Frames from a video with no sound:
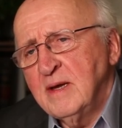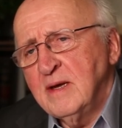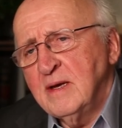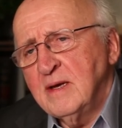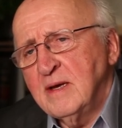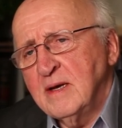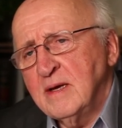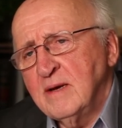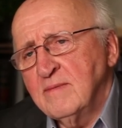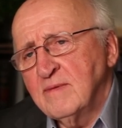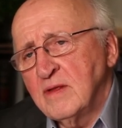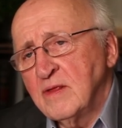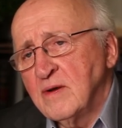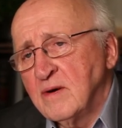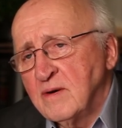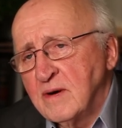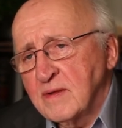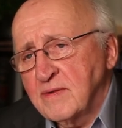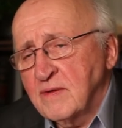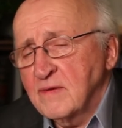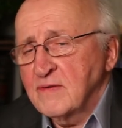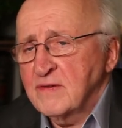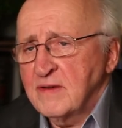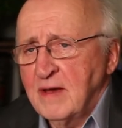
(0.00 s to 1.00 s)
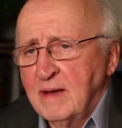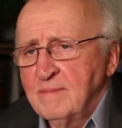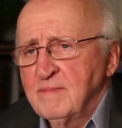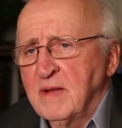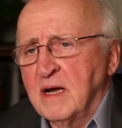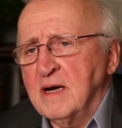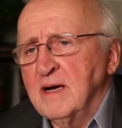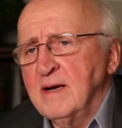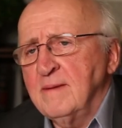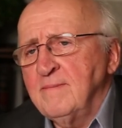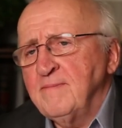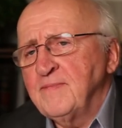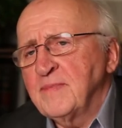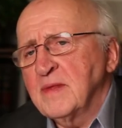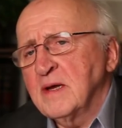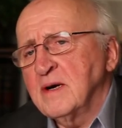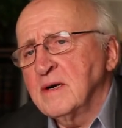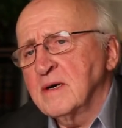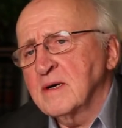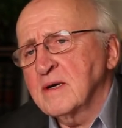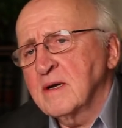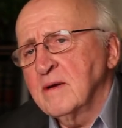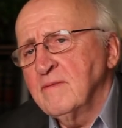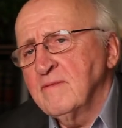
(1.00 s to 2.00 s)
even though at the same time
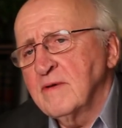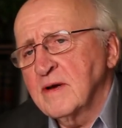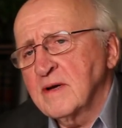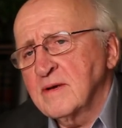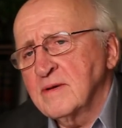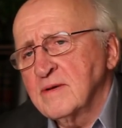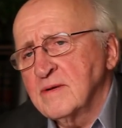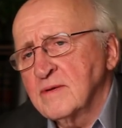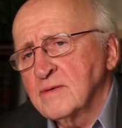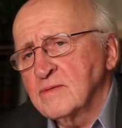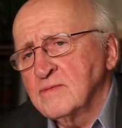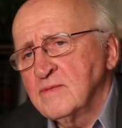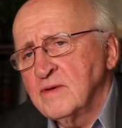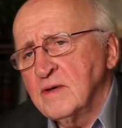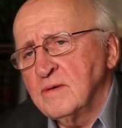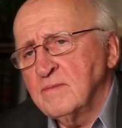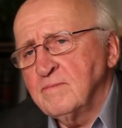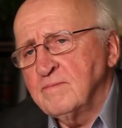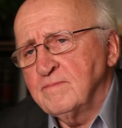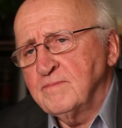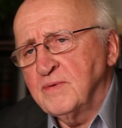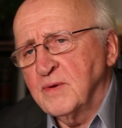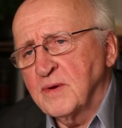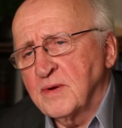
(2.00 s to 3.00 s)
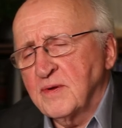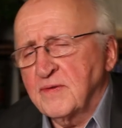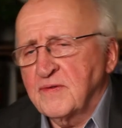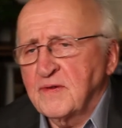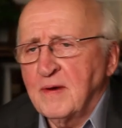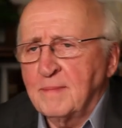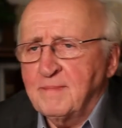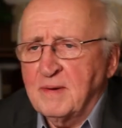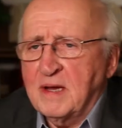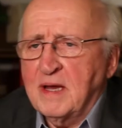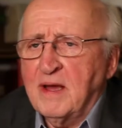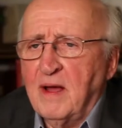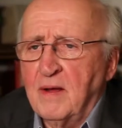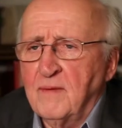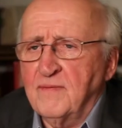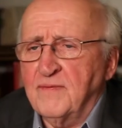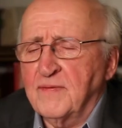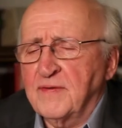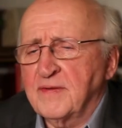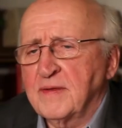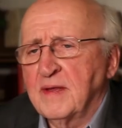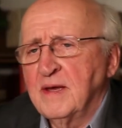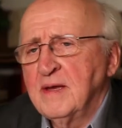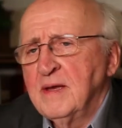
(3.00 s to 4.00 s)
our convictions will put us up
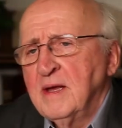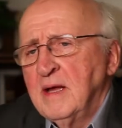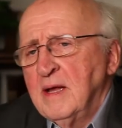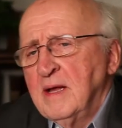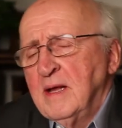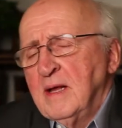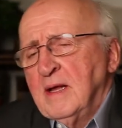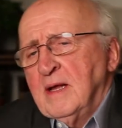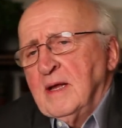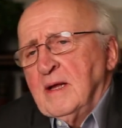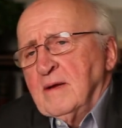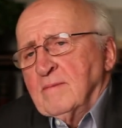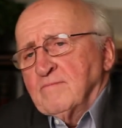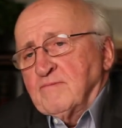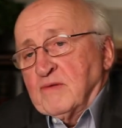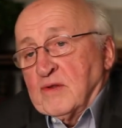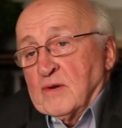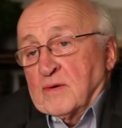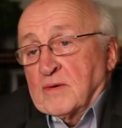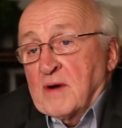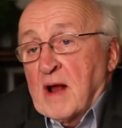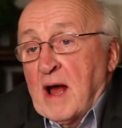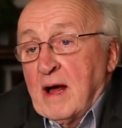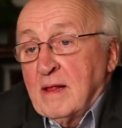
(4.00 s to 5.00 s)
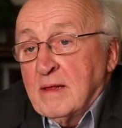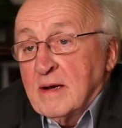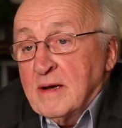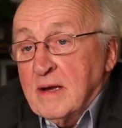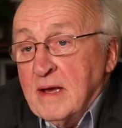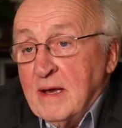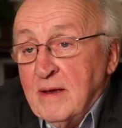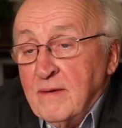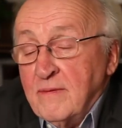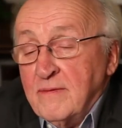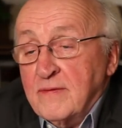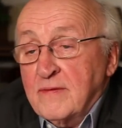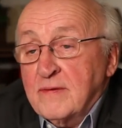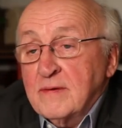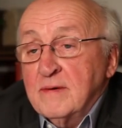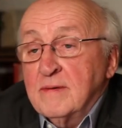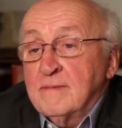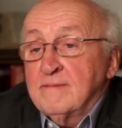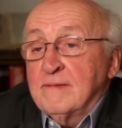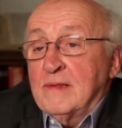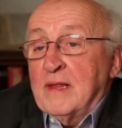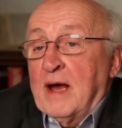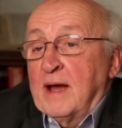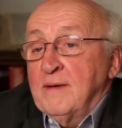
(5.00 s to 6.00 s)
against pluralities
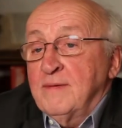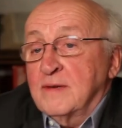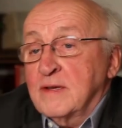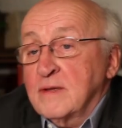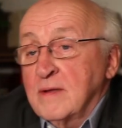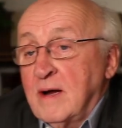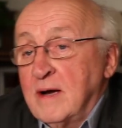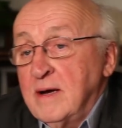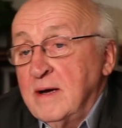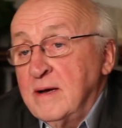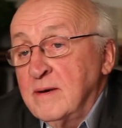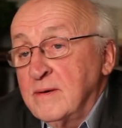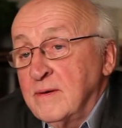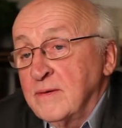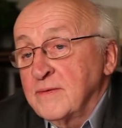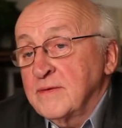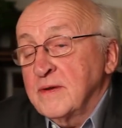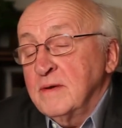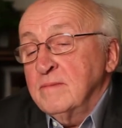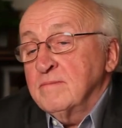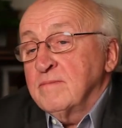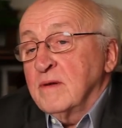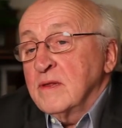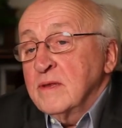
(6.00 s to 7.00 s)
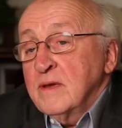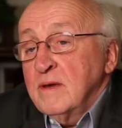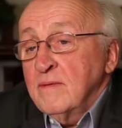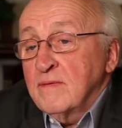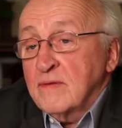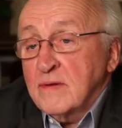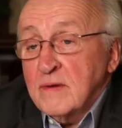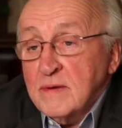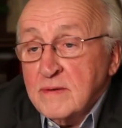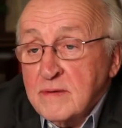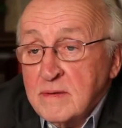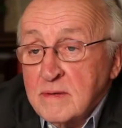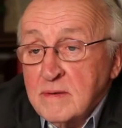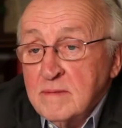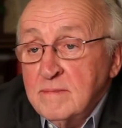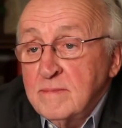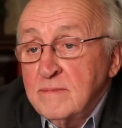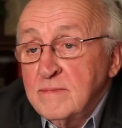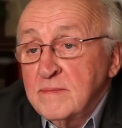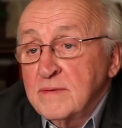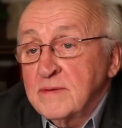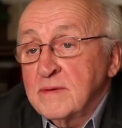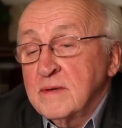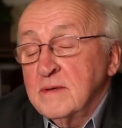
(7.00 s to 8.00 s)
of lifestyles and belief
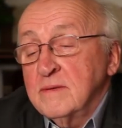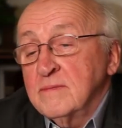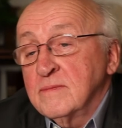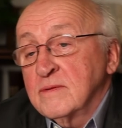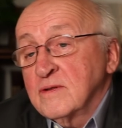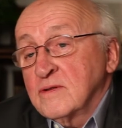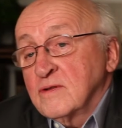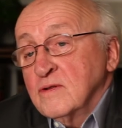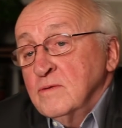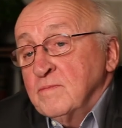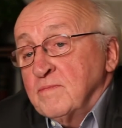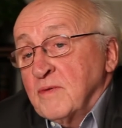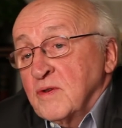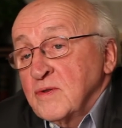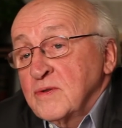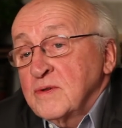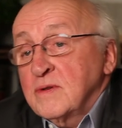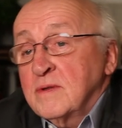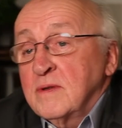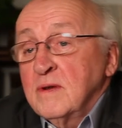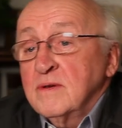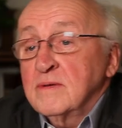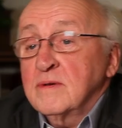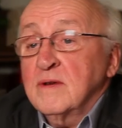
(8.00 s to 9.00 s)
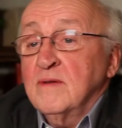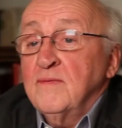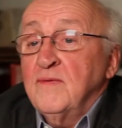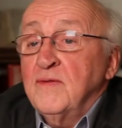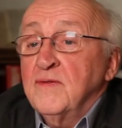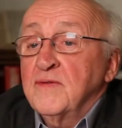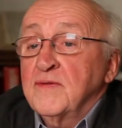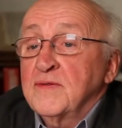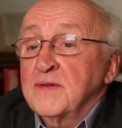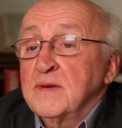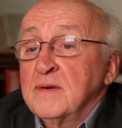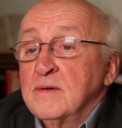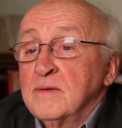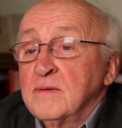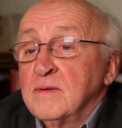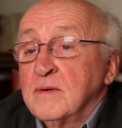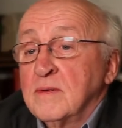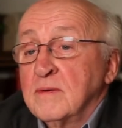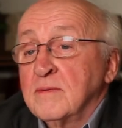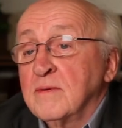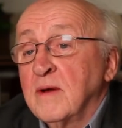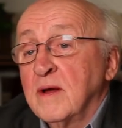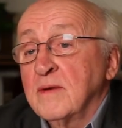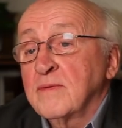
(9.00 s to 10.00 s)
systems and superstitions and all
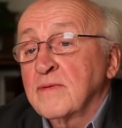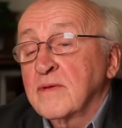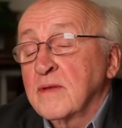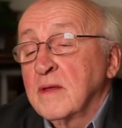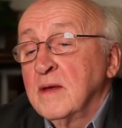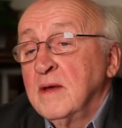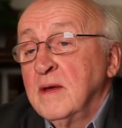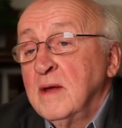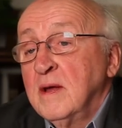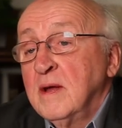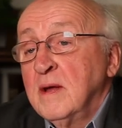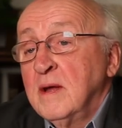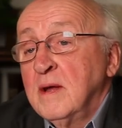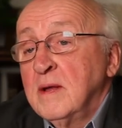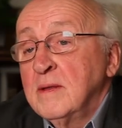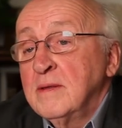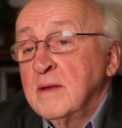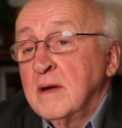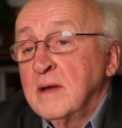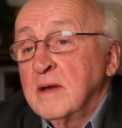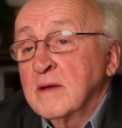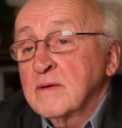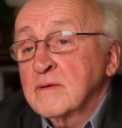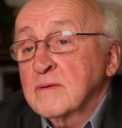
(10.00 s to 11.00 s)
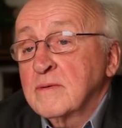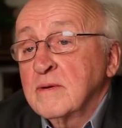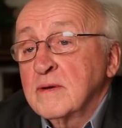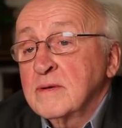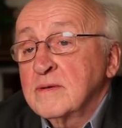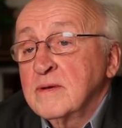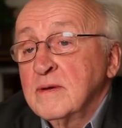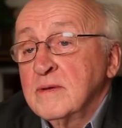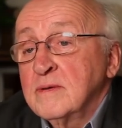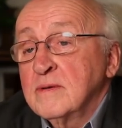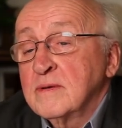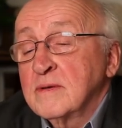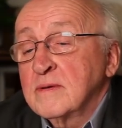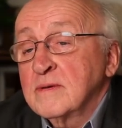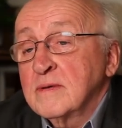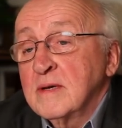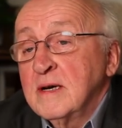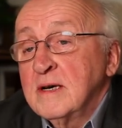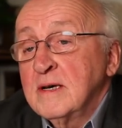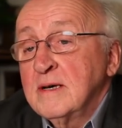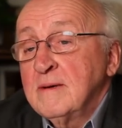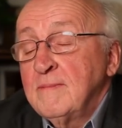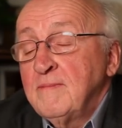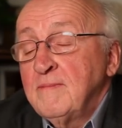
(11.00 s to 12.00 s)
the rest that as Christians uh,